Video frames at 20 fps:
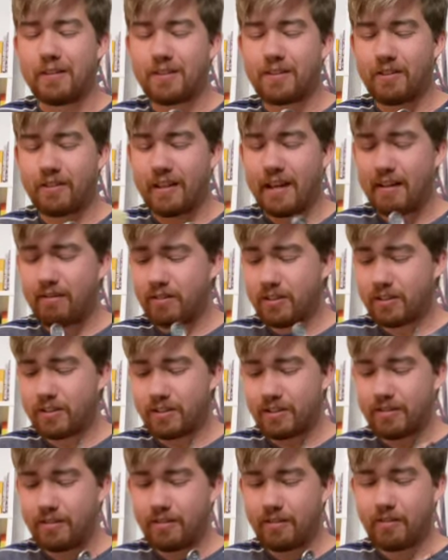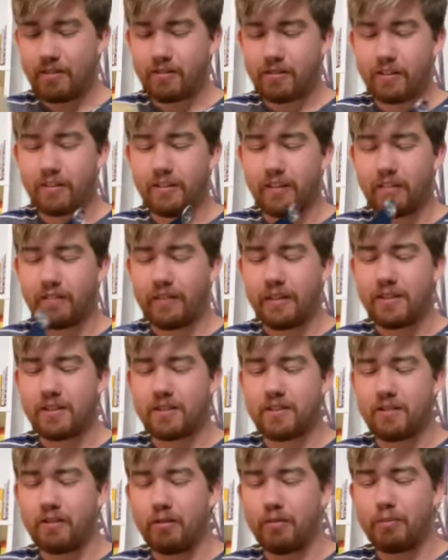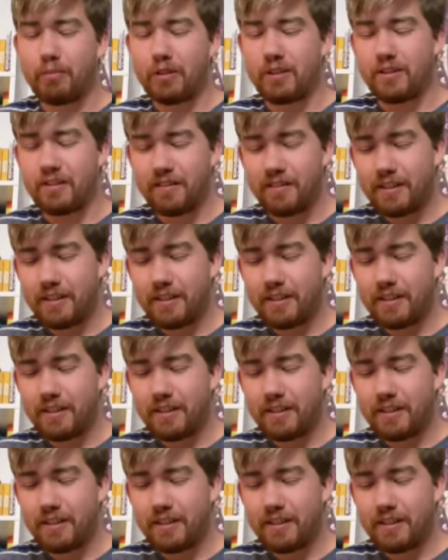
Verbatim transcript: So that was really fun to open.